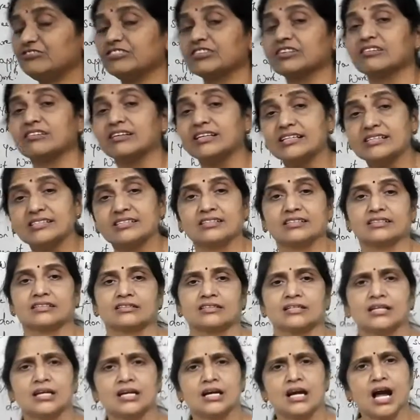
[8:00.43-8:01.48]
for reason.
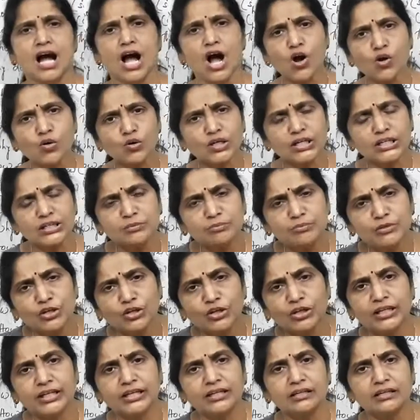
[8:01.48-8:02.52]
How come
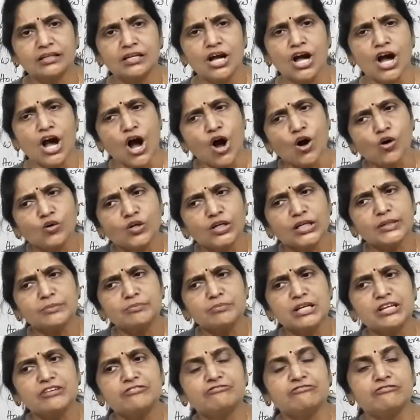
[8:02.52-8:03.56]
you're here? How come
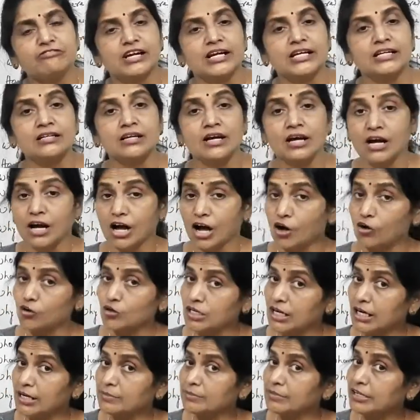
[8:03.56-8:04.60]
he failed? How
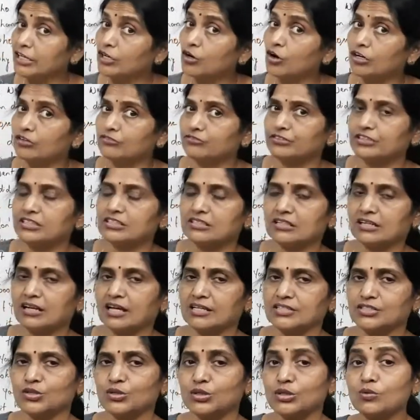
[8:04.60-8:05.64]
come he got first
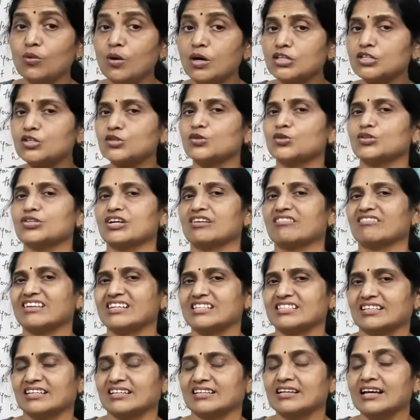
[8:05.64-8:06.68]
class? So you want to know the
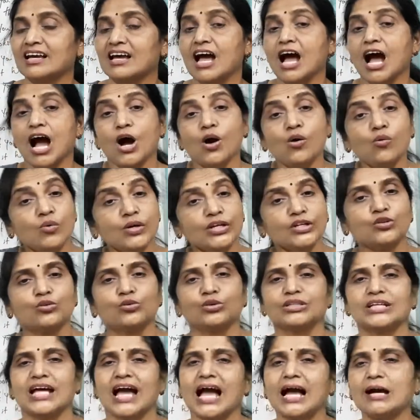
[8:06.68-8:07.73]
reason, how it
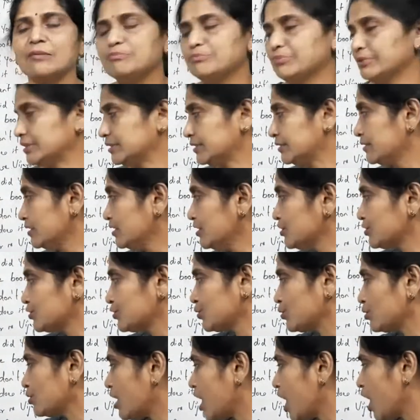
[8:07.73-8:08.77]
could happen.
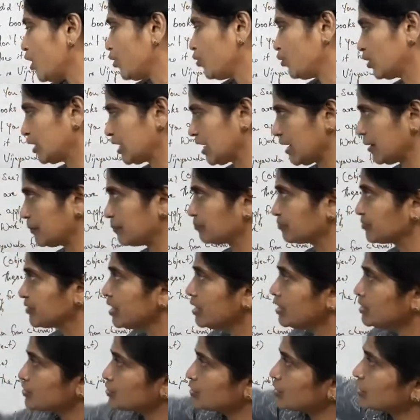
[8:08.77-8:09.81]
So how come?
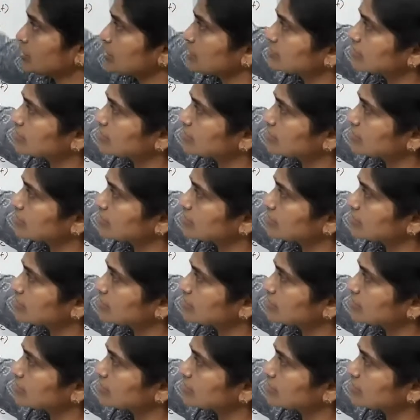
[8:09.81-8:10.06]
So these